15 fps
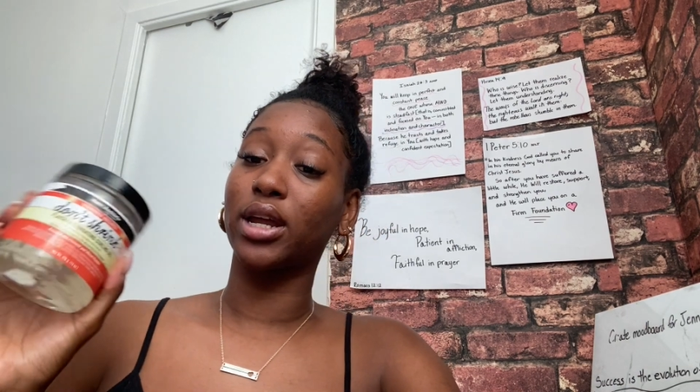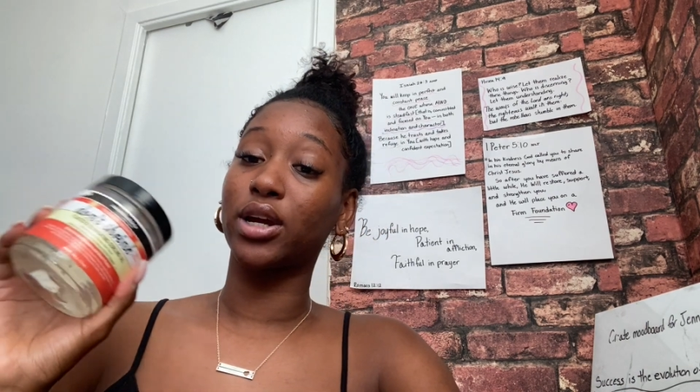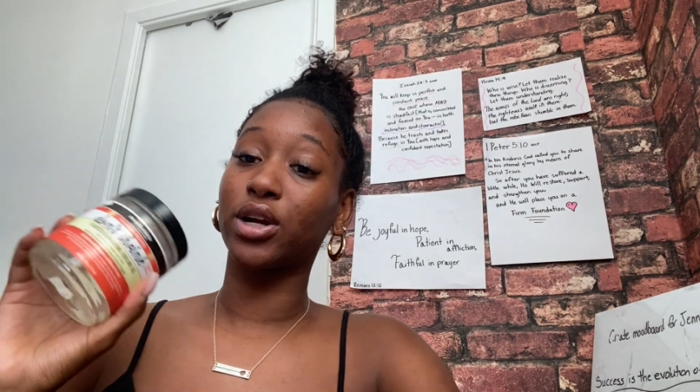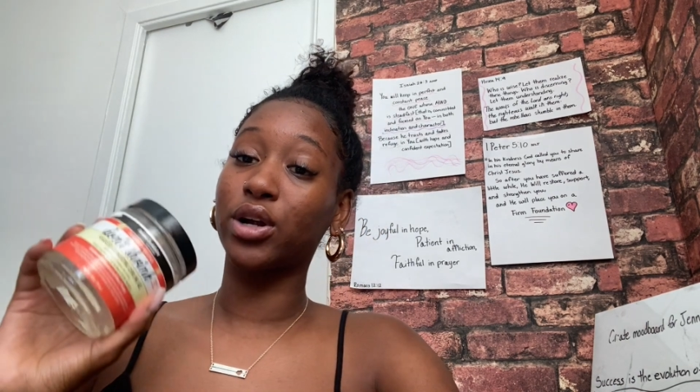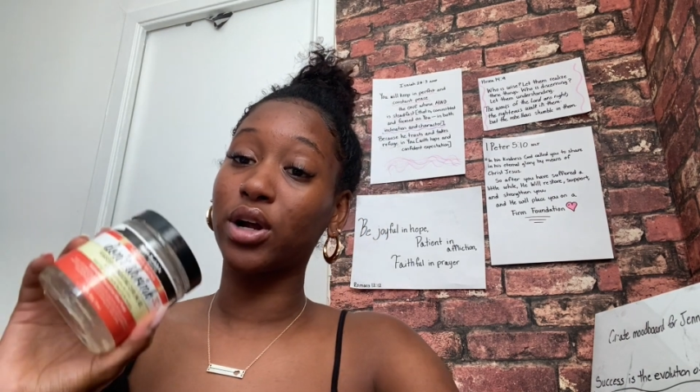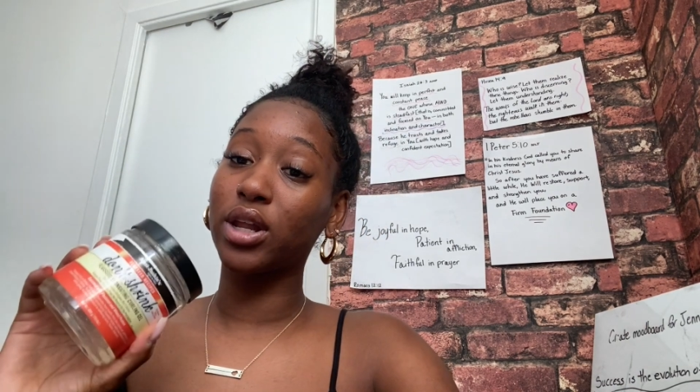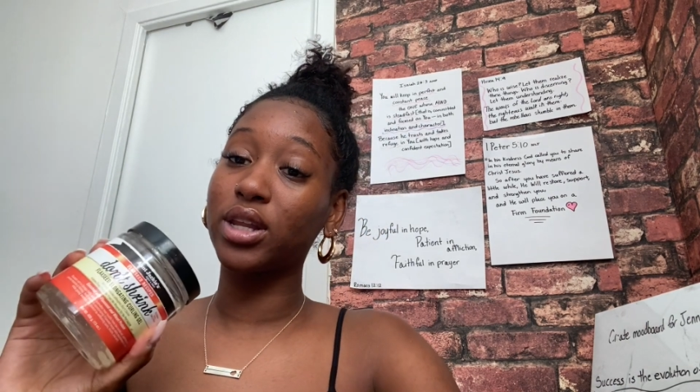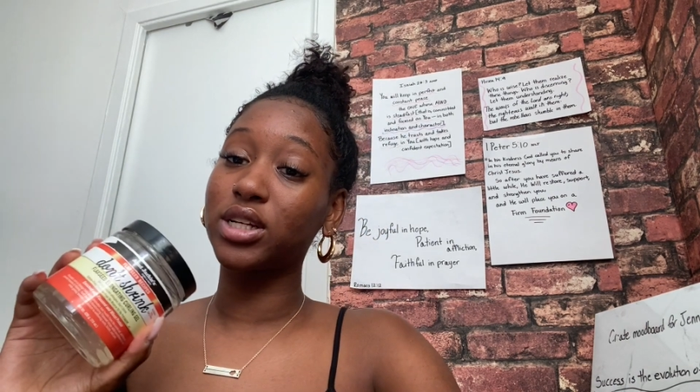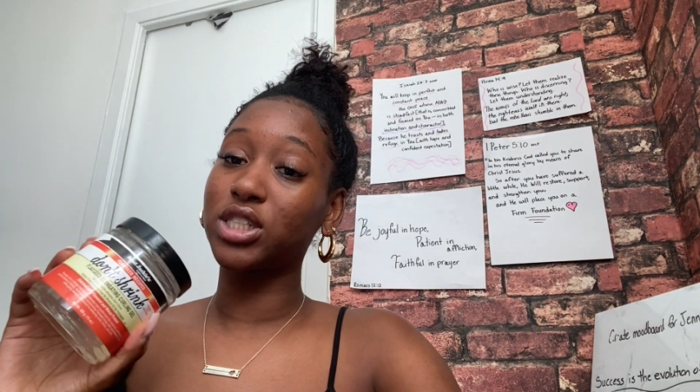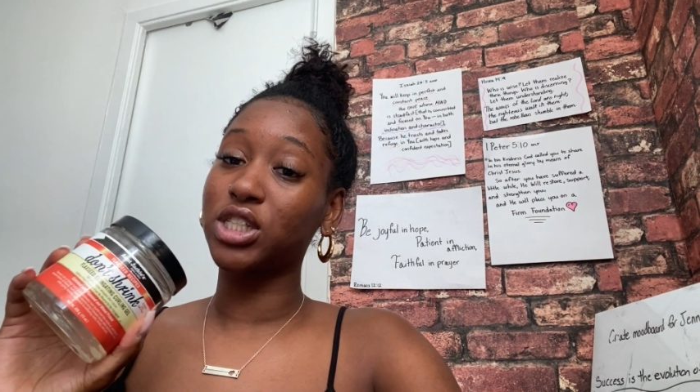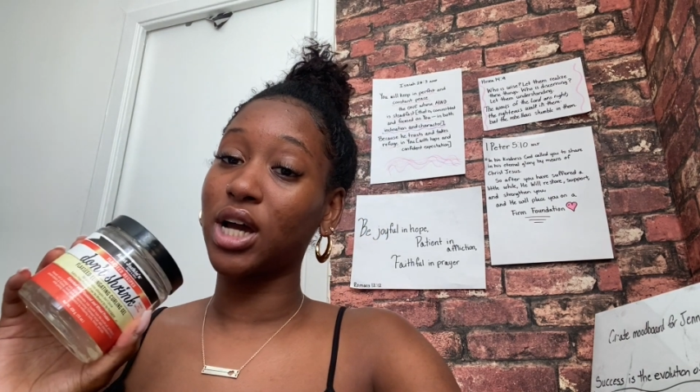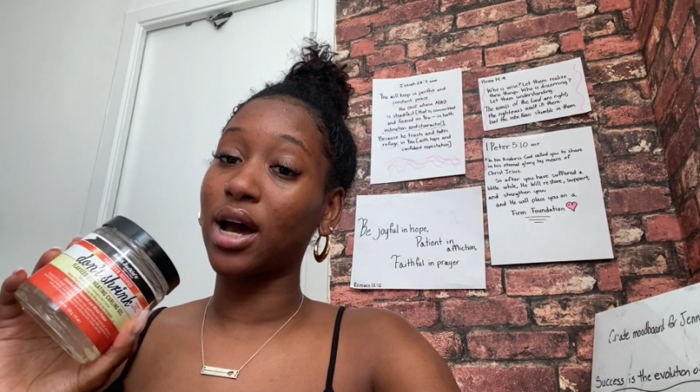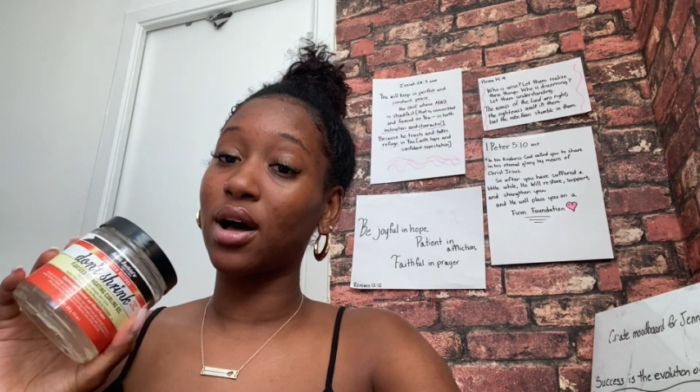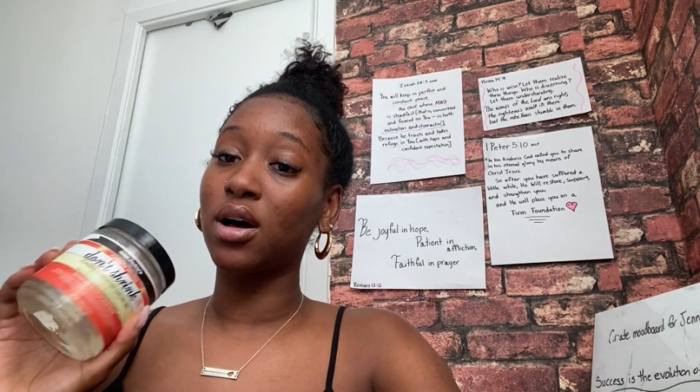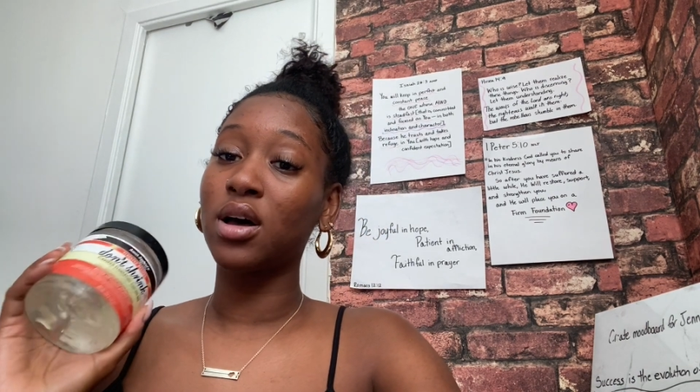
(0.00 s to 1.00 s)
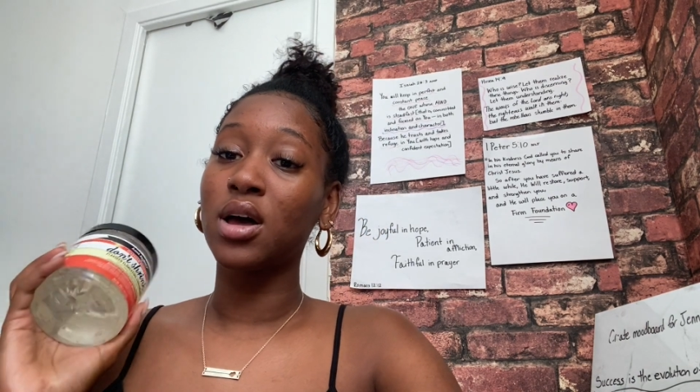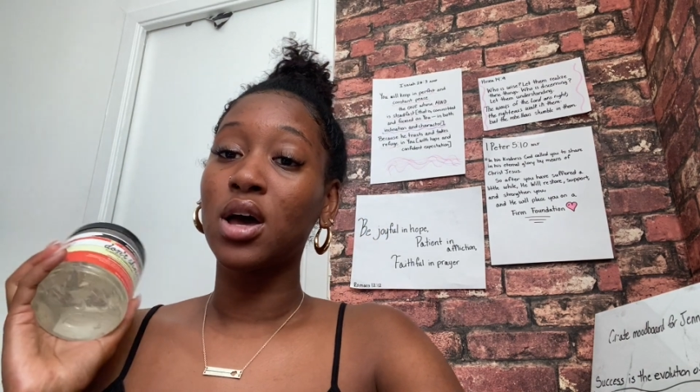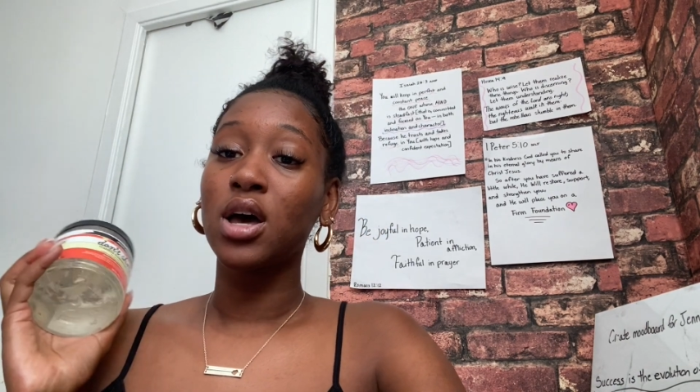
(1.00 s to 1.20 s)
curling gel.